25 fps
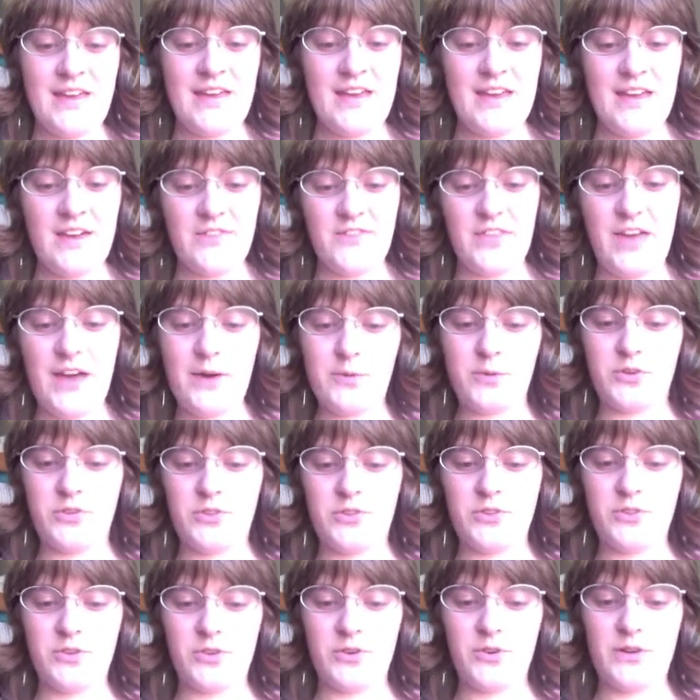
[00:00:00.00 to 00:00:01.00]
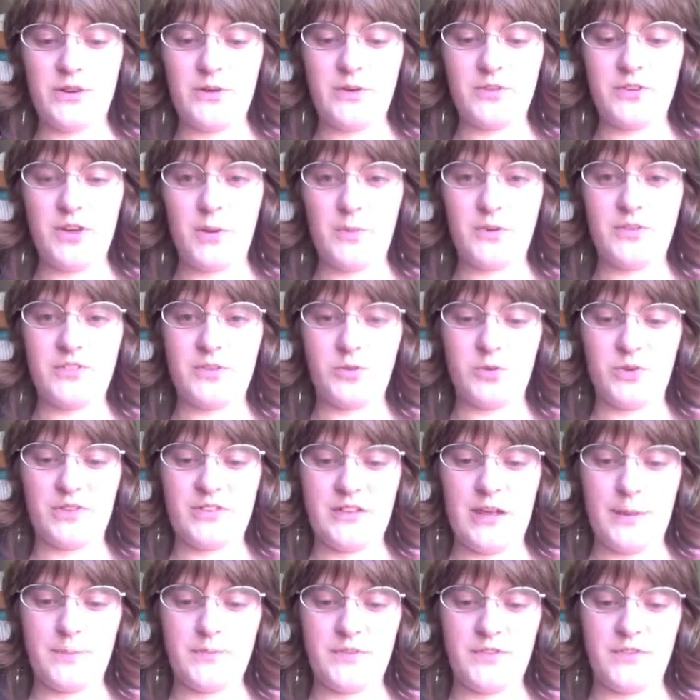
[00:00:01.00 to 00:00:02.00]
If that was true, he was almost as
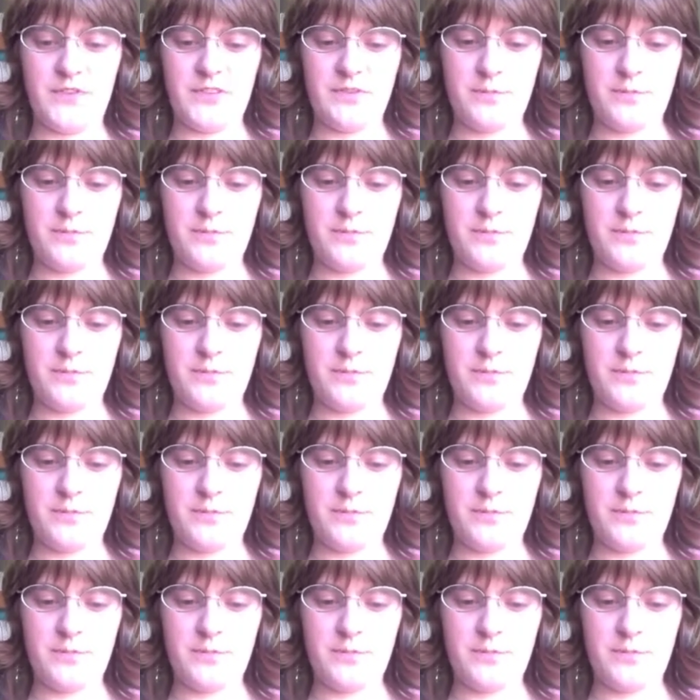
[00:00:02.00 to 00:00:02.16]
receptive